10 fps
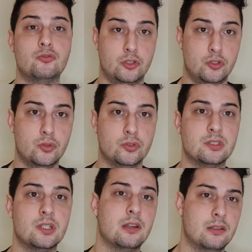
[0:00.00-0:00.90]

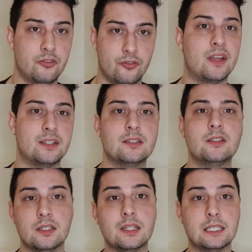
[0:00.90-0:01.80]
reduce the fat
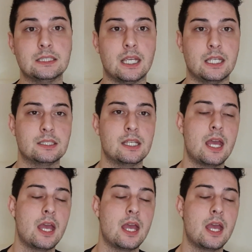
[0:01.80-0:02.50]
in this case,